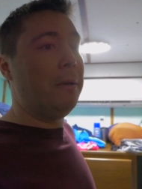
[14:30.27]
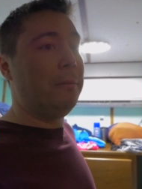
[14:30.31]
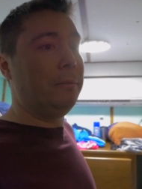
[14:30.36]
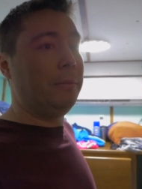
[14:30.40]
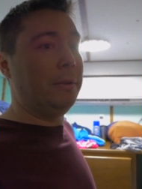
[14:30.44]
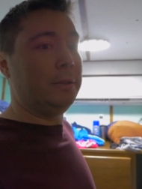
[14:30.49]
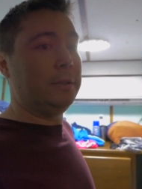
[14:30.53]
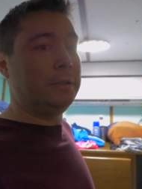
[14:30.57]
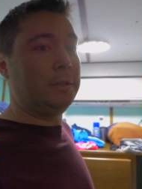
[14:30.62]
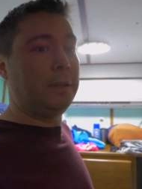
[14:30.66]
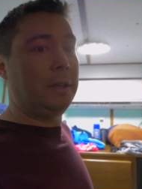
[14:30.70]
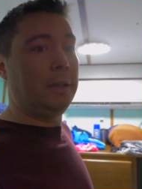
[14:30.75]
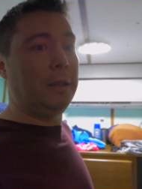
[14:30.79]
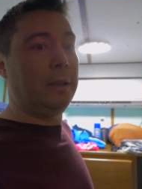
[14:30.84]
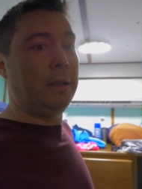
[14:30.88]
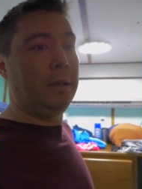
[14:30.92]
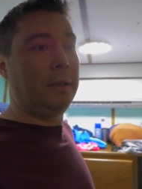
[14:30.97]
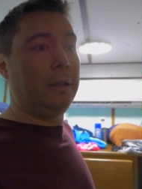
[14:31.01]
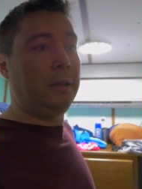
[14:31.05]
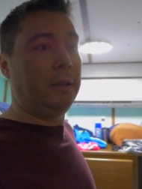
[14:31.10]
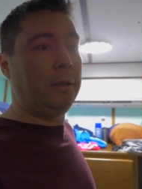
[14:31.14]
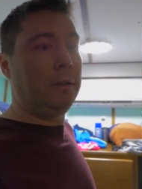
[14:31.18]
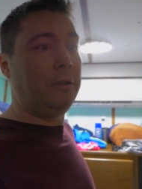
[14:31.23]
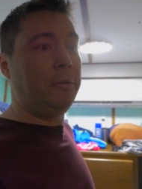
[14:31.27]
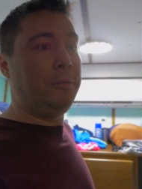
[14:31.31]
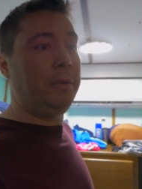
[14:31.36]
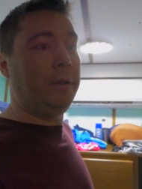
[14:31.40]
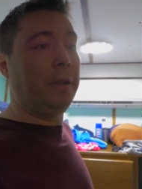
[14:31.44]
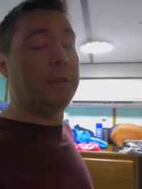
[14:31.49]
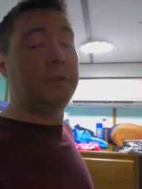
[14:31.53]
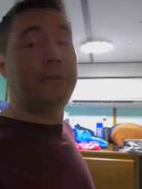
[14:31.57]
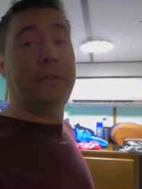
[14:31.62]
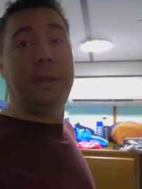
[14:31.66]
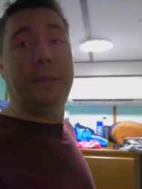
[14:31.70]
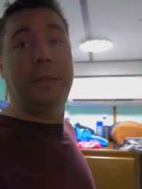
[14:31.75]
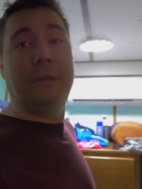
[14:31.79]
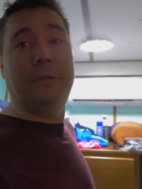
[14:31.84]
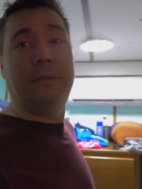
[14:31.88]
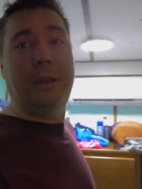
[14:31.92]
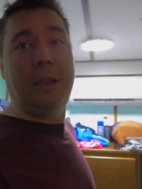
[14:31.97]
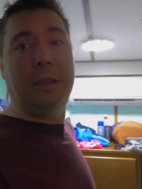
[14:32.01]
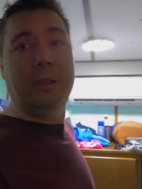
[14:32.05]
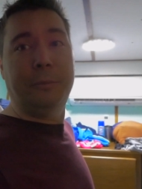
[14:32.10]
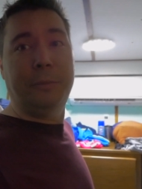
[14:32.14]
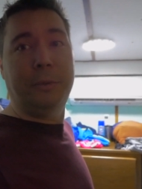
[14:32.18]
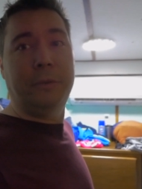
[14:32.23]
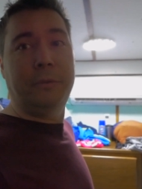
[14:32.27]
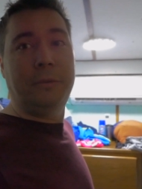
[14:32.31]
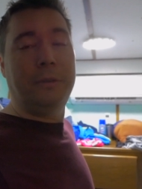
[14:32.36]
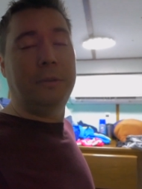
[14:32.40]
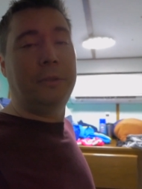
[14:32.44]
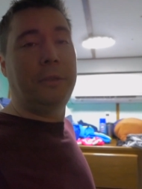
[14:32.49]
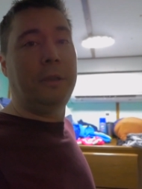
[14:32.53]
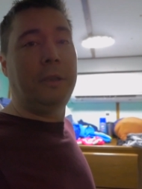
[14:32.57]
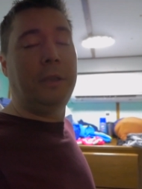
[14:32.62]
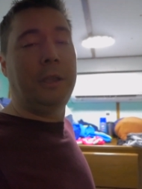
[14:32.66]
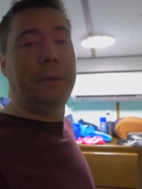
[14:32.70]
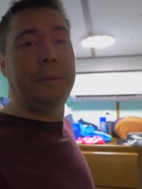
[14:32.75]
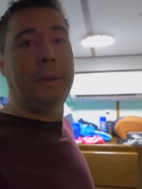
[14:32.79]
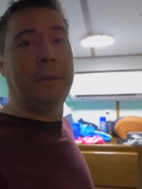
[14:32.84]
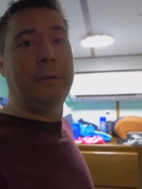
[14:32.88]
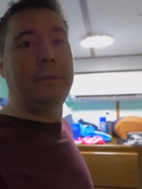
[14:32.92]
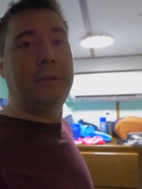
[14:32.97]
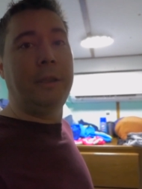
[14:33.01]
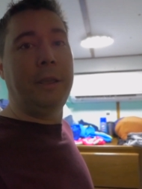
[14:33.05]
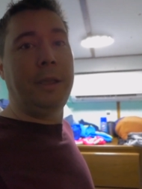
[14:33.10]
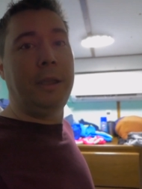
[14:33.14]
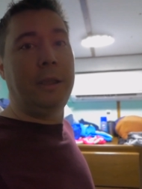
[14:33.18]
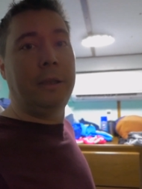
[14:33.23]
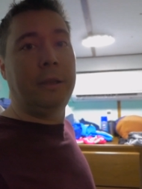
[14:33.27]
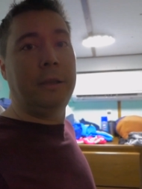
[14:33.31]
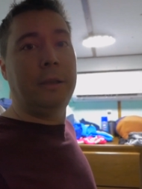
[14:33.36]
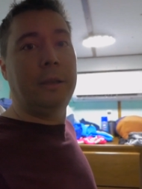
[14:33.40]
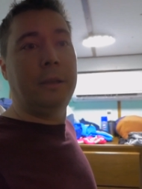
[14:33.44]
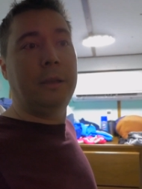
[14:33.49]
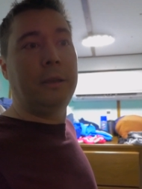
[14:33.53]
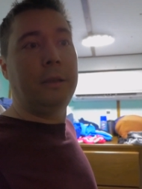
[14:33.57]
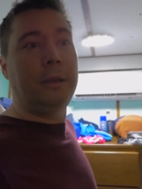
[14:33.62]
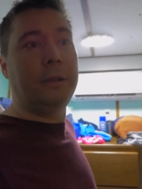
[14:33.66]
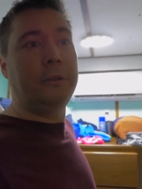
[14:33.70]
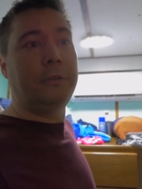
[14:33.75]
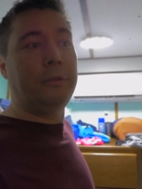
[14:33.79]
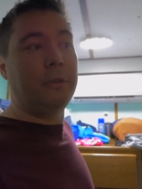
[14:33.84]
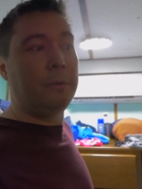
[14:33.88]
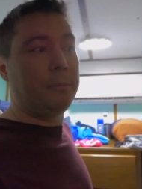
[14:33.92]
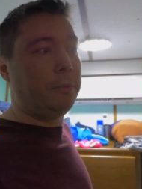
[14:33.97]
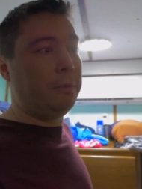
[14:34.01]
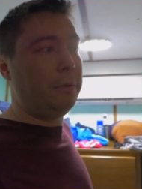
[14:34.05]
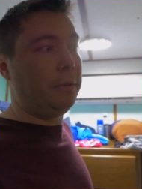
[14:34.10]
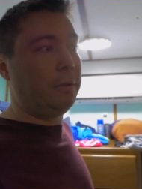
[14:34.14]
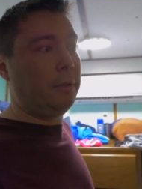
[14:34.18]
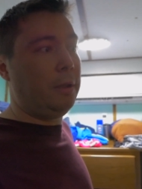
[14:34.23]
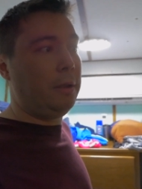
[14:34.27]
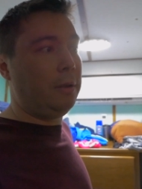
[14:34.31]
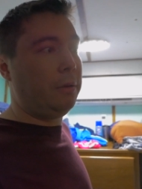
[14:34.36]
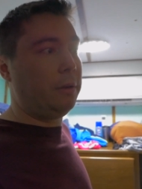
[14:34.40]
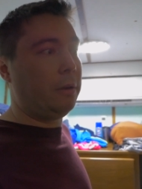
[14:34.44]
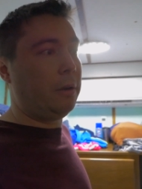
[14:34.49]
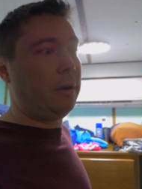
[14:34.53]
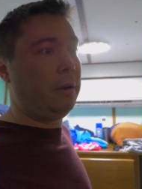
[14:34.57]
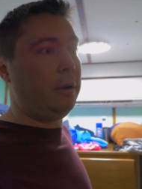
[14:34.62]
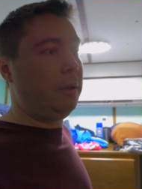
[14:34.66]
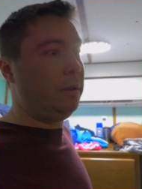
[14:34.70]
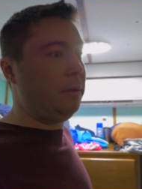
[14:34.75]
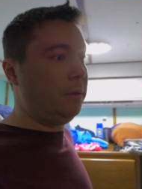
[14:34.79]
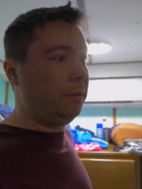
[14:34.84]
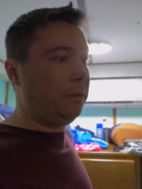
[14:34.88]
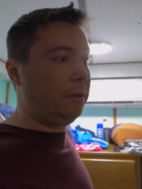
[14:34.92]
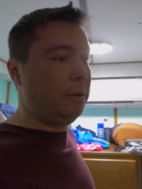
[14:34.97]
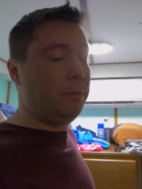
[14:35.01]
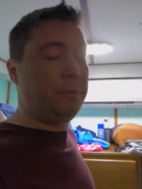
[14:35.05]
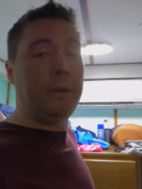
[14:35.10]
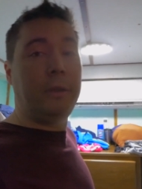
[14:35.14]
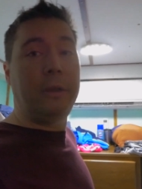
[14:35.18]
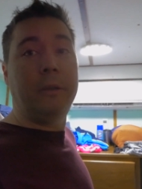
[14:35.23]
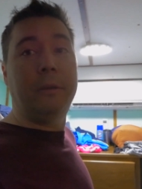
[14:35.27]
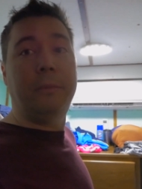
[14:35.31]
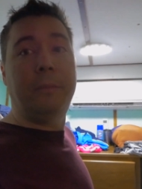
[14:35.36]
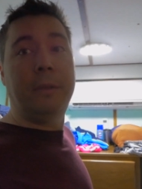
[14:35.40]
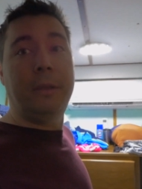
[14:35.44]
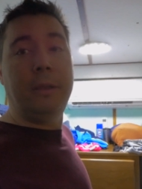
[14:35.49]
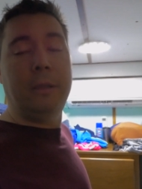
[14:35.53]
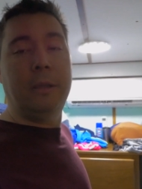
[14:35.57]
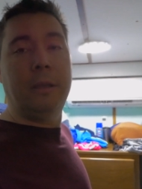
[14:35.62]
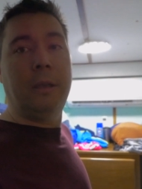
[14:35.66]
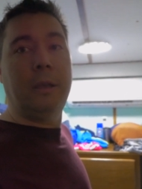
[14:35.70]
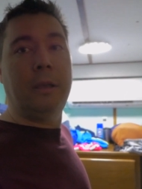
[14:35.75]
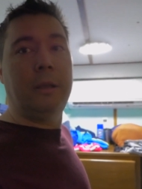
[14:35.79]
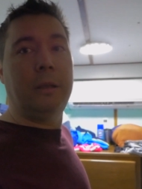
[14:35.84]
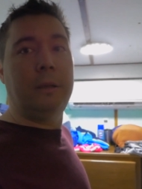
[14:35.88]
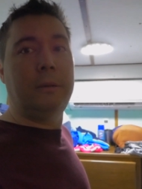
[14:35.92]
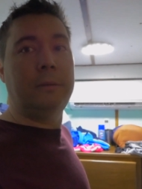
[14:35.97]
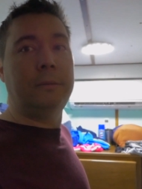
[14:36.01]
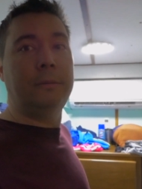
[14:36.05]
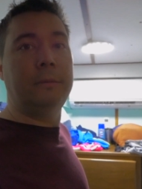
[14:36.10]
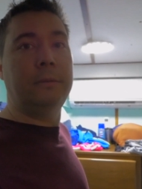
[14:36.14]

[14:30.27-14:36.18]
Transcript: But uh, hope you guys find this valuable if you're thinking about taking a, a trip with, you know, Guardian and see what you'd be, uh,